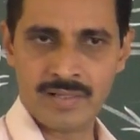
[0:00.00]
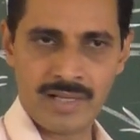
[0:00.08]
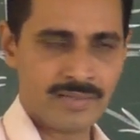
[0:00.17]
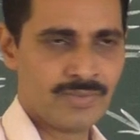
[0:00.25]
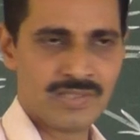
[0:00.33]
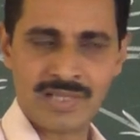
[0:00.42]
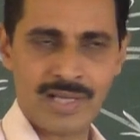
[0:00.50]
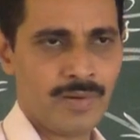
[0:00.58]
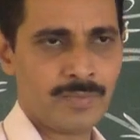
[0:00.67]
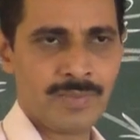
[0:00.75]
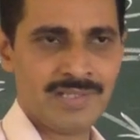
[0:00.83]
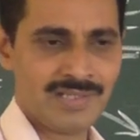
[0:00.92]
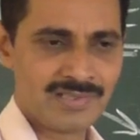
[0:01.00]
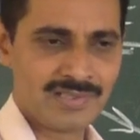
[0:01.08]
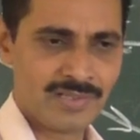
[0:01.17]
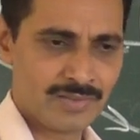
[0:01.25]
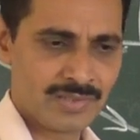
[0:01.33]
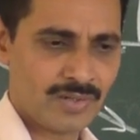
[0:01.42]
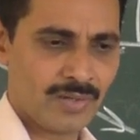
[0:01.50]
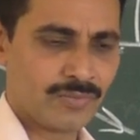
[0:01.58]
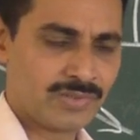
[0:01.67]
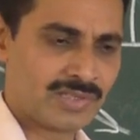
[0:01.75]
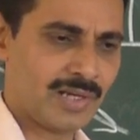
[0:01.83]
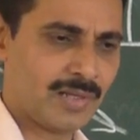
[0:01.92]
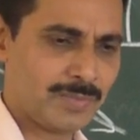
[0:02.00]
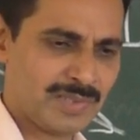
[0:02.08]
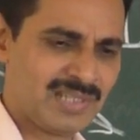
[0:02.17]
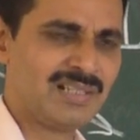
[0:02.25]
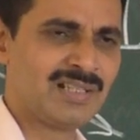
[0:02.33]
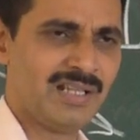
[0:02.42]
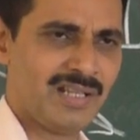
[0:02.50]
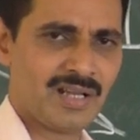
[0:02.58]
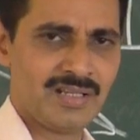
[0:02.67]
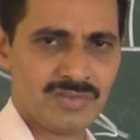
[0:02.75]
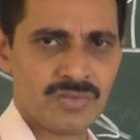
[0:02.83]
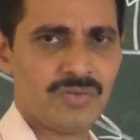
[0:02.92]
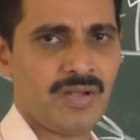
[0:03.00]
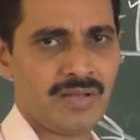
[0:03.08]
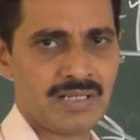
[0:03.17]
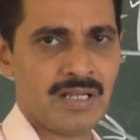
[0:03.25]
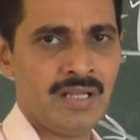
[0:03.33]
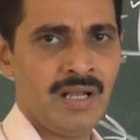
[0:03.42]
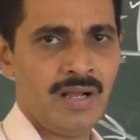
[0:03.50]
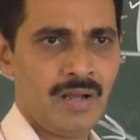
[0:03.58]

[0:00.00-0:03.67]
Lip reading: right, which cannot be distinguished or which cannot be seen clearly through our